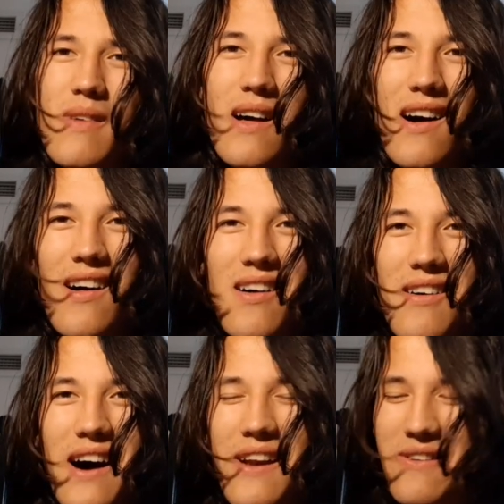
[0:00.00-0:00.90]

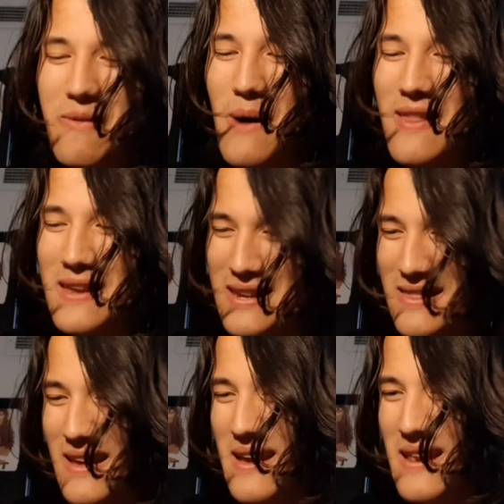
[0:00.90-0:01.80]
I don't know why they
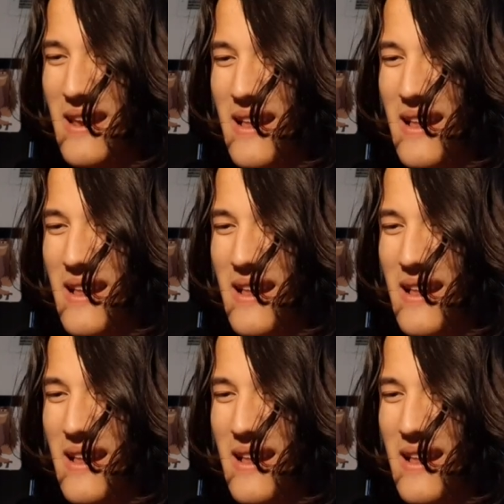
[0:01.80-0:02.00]
did that.